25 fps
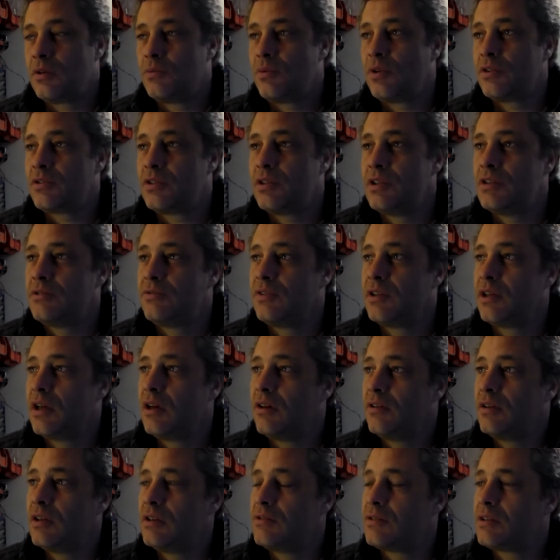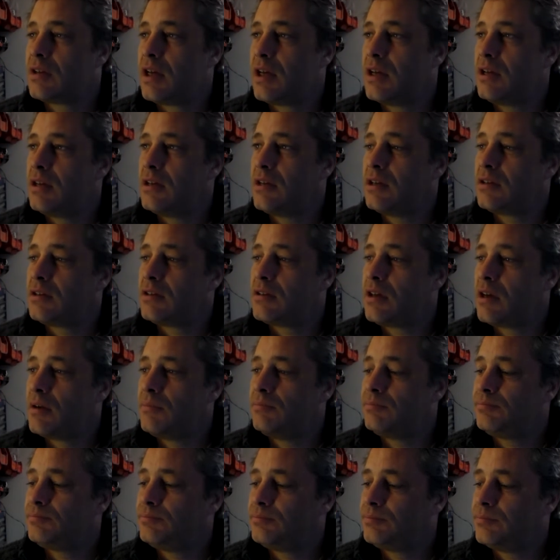watching his video, and he's saying that
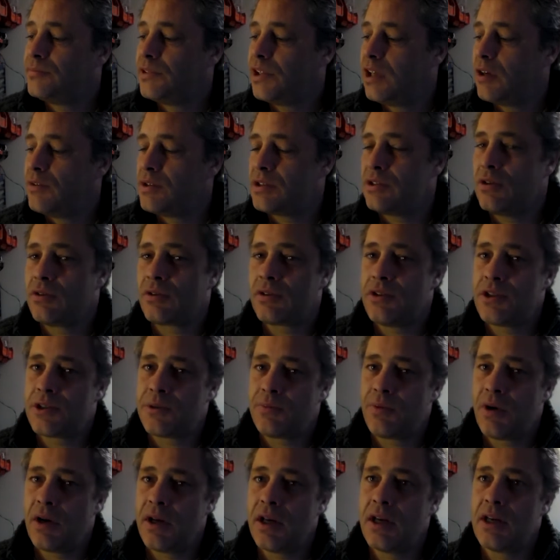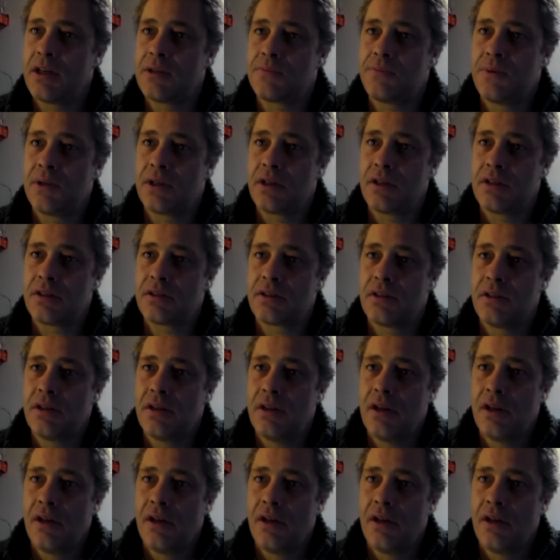you know, he's not going to spray his because